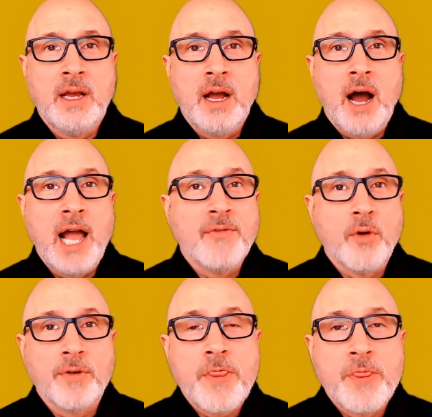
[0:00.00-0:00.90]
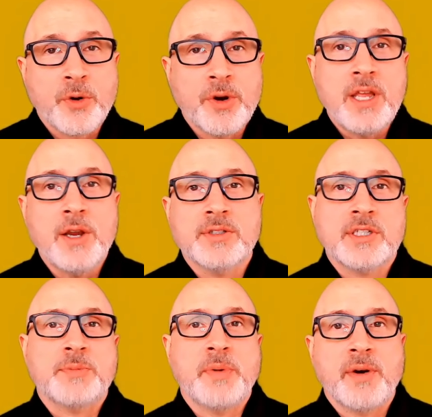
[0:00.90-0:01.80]
I have over 30 years
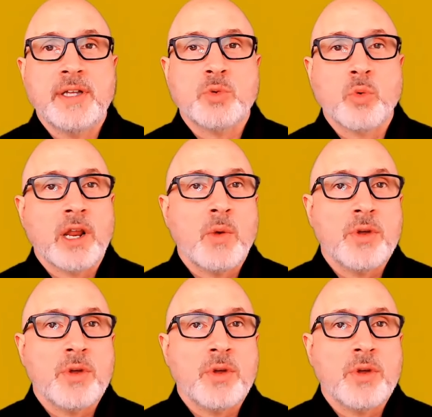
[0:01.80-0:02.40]
experience working